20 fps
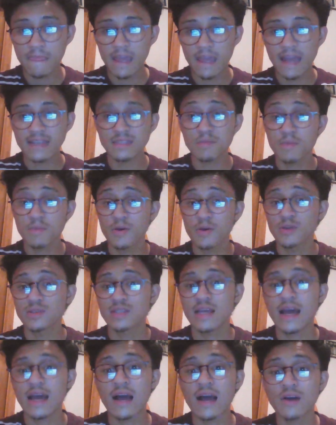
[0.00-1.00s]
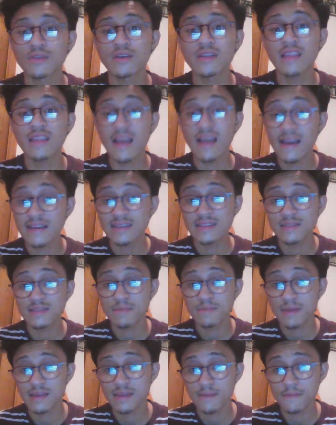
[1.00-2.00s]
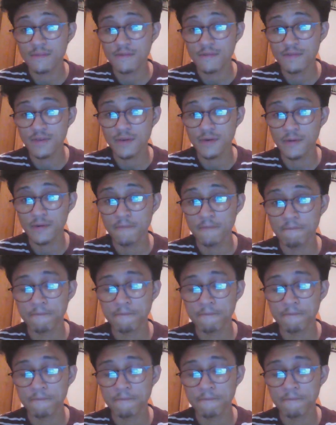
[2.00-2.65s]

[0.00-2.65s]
as opposed to how the lions made them feel.